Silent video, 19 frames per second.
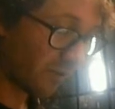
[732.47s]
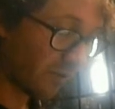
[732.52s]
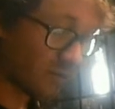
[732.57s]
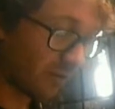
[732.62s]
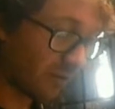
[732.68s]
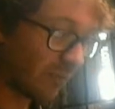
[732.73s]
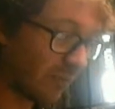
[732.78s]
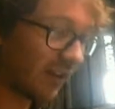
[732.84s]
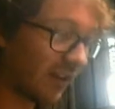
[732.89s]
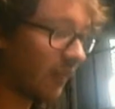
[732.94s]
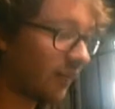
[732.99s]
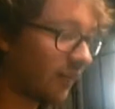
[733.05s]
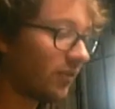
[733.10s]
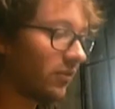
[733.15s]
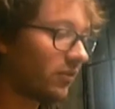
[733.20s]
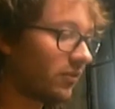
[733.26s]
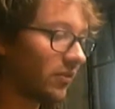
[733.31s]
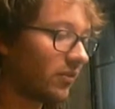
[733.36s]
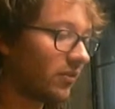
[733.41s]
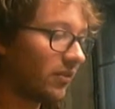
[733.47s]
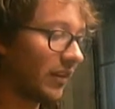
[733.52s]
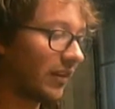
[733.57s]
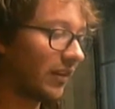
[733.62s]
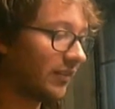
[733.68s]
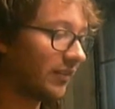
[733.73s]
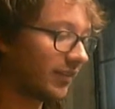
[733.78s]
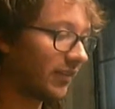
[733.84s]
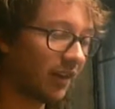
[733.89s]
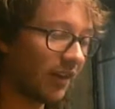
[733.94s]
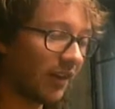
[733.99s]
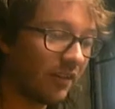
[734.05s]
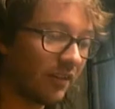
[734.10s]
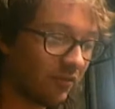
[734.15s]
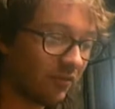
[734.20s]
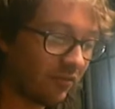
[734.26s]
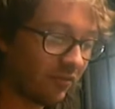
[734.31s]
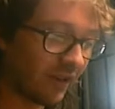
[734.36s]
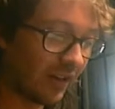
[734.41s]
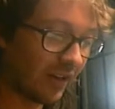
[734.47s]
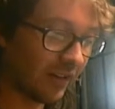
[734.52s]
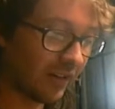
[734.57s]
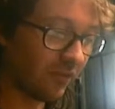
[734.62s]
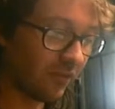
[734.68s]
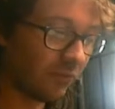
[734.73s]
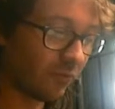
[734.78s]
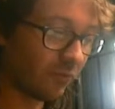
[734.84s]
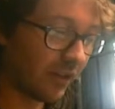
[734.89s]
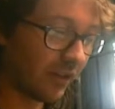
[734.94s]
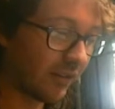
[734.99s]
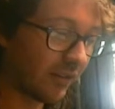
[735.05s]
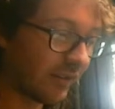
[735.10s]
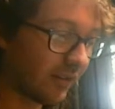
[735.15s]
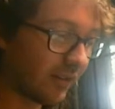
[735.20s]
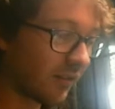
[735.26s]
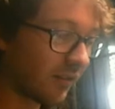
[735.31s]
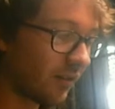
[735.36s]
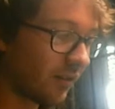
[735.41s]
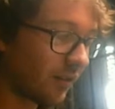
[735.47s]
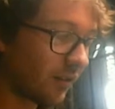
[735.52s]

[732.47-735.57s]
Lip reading: made and designed right here in Wellington.